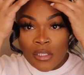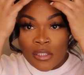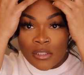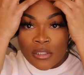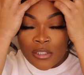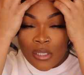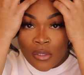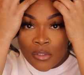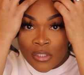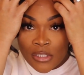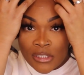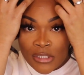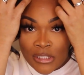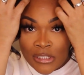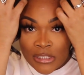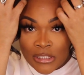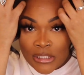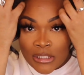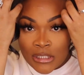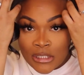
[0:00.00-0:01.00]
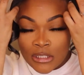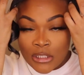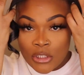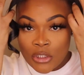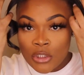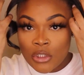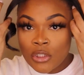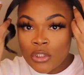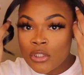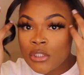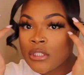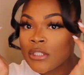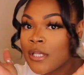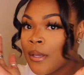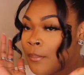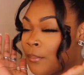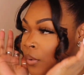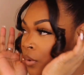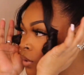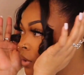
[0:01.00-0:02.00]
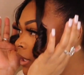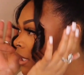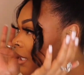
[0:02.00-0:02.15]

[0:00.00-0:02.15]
So this is simple